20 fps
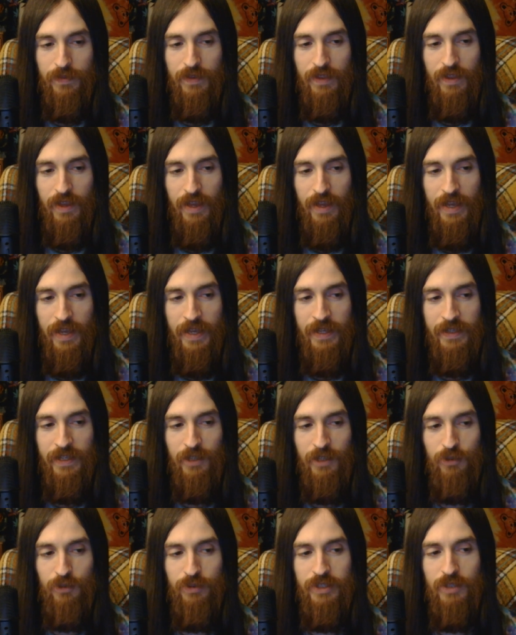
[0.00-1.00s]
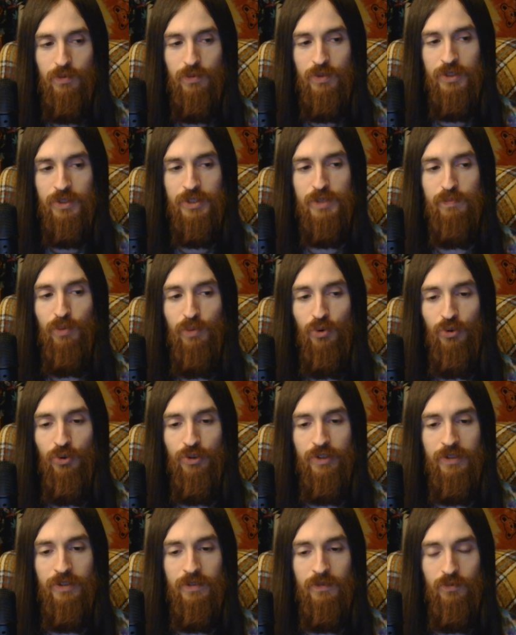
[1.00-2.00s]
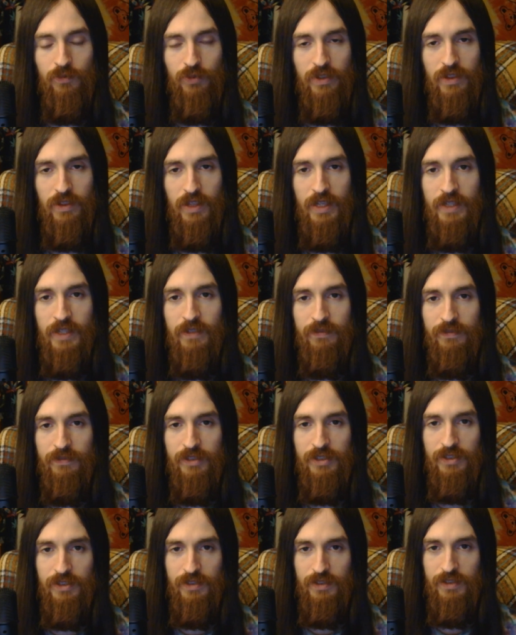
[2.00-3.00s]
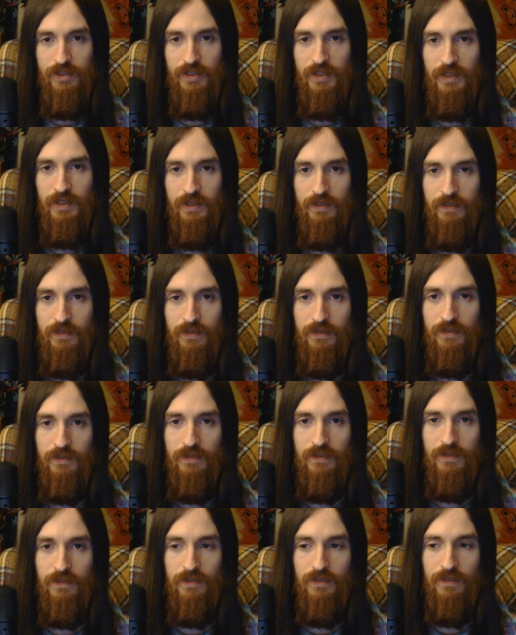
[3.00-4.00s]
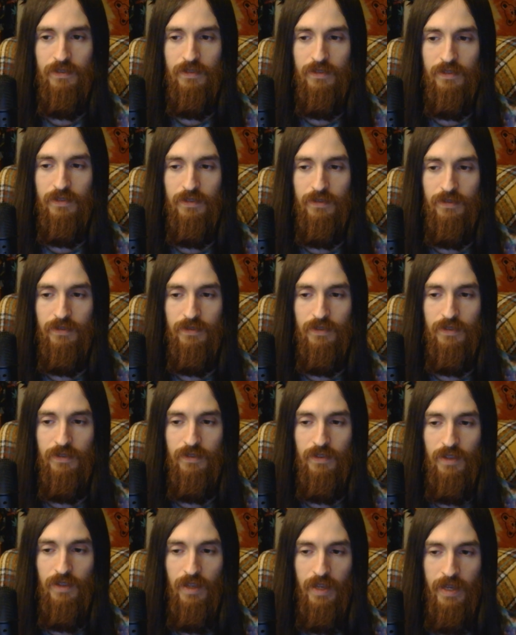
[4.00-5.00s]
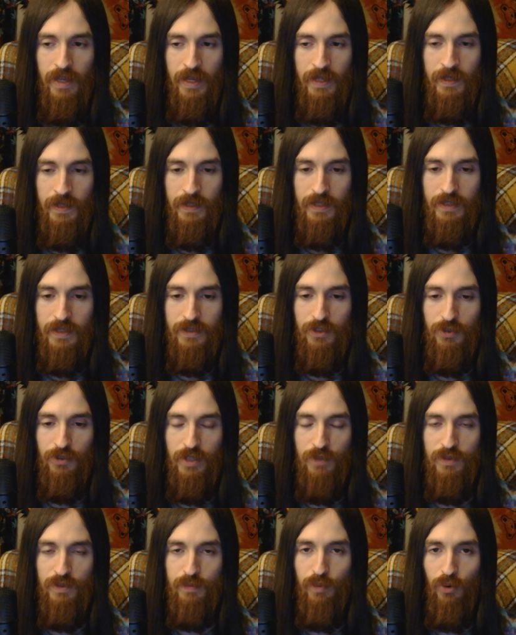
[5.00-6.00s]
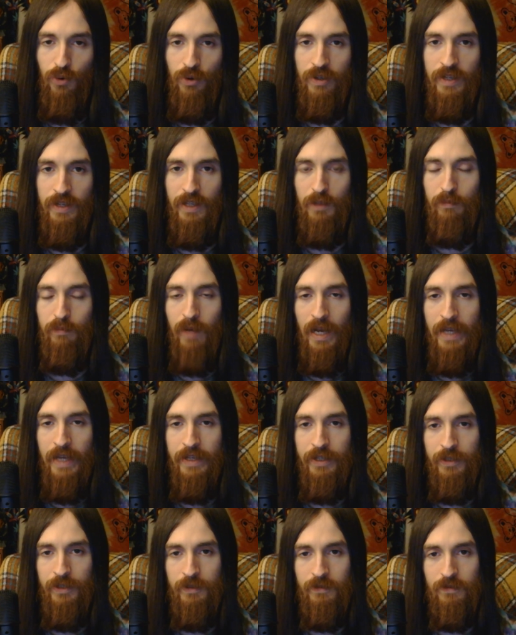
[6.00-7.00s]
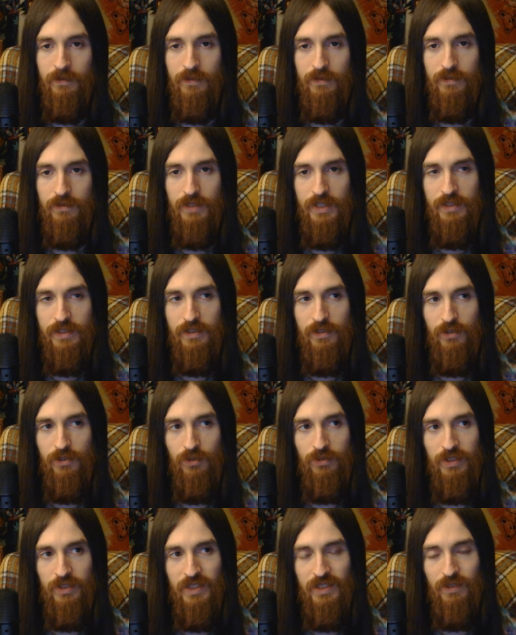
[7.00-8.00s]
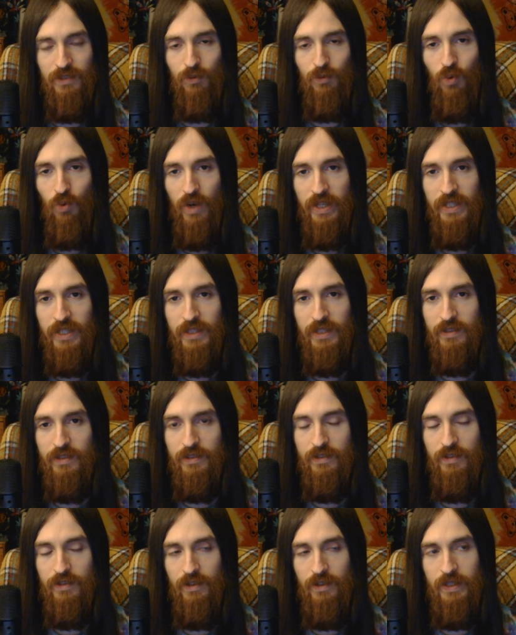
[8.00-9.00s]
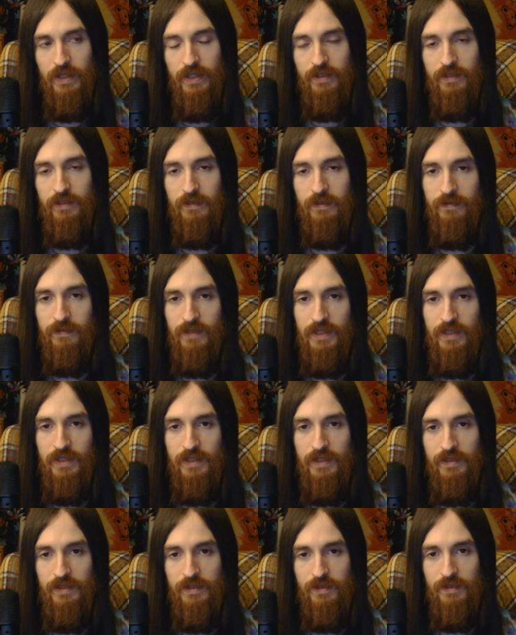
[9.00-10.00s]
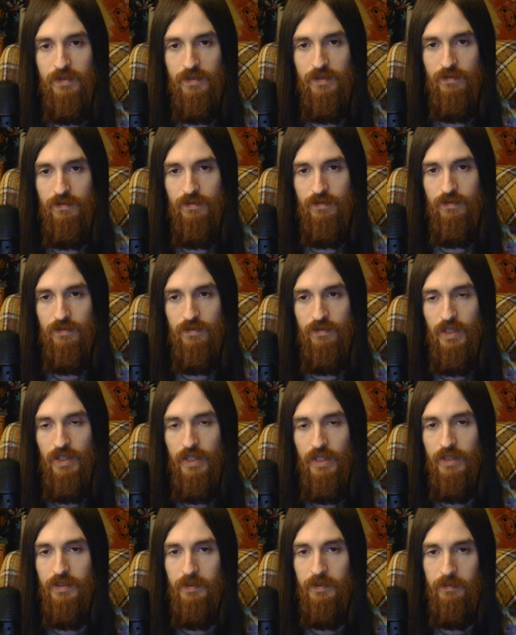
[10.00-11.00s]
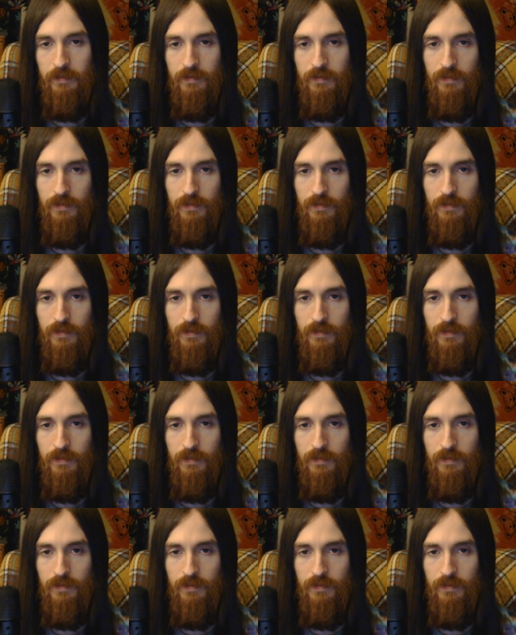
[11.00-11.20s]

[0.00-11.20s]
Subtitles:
And Elric was born with a deficiency, and so he was born albino. He's the only white dark elf in his kingdom.